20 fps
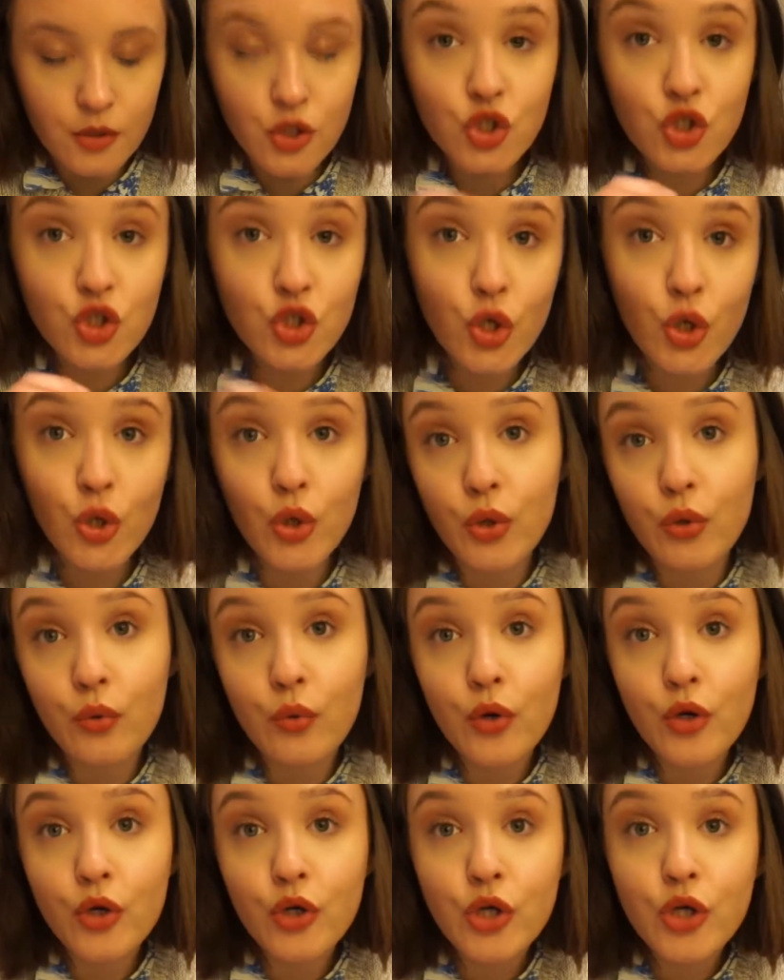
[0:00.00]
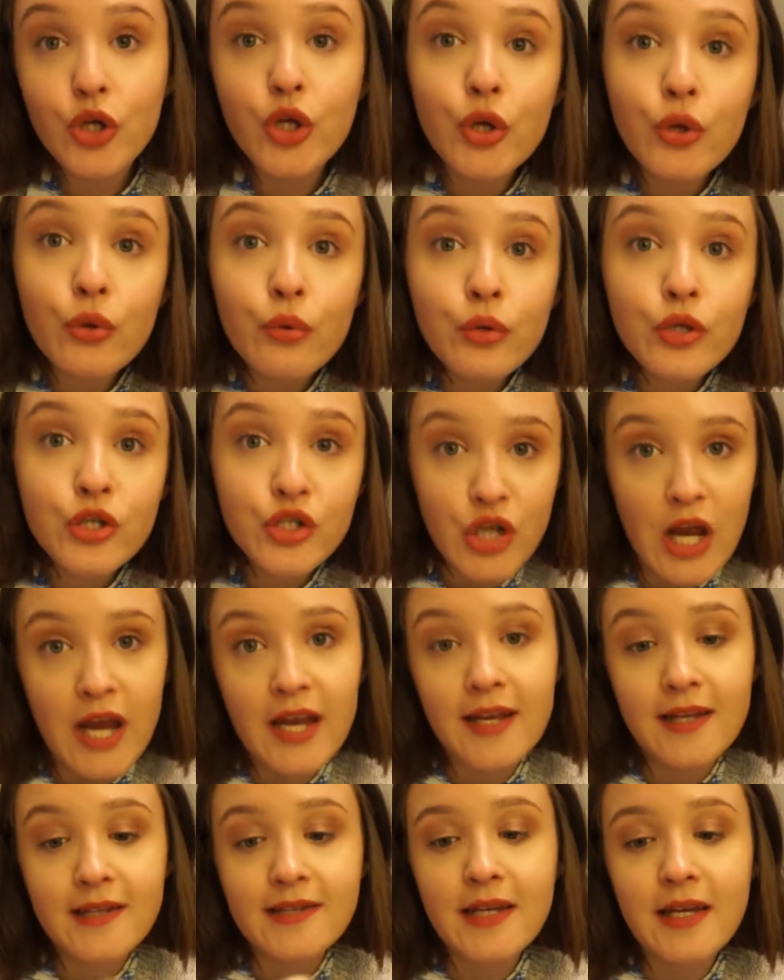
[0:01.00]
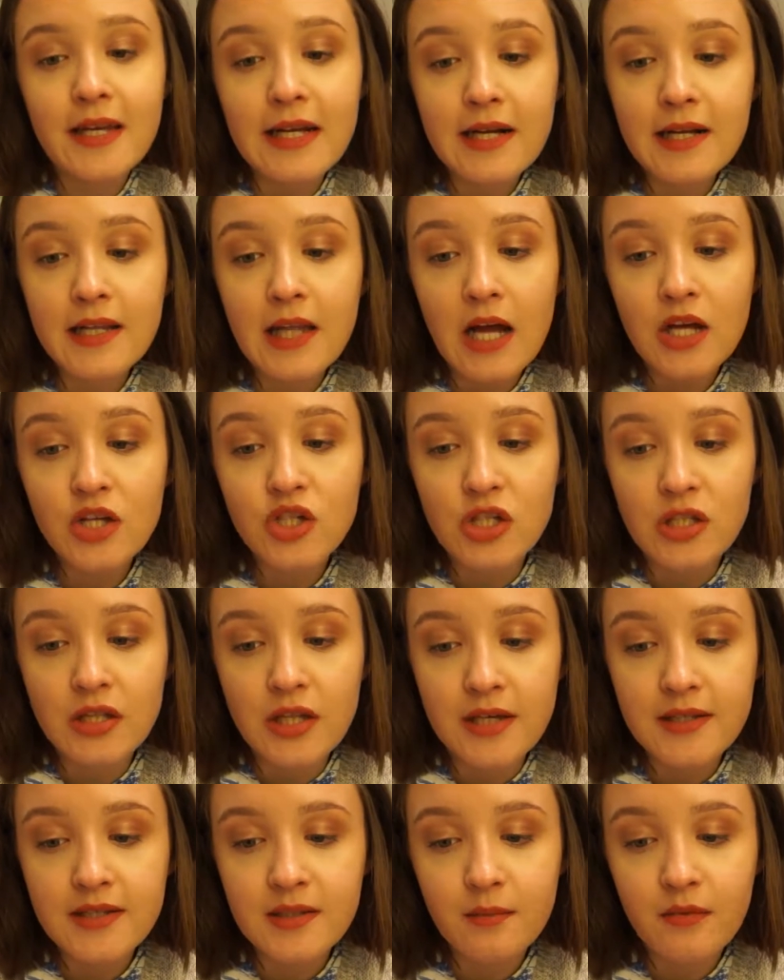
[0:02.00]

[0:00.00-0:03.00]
two new shades in collection, Lasting